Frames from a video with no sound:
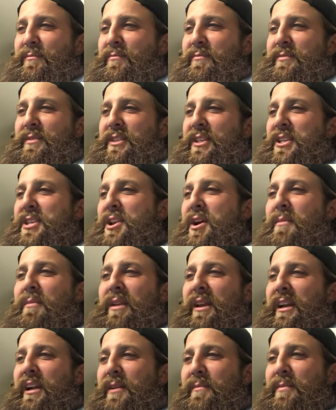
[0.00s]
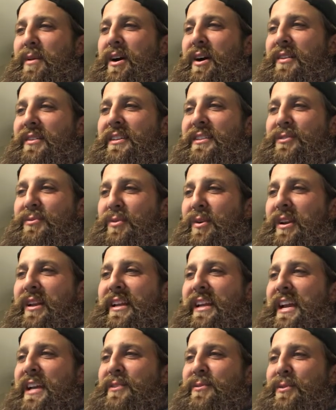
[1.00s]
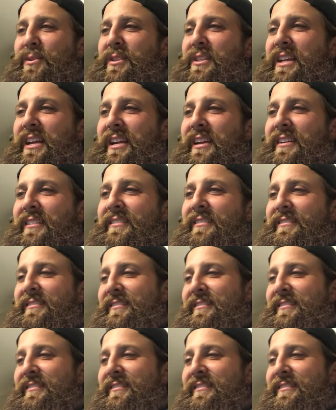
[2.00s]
stumbling upon these really interesting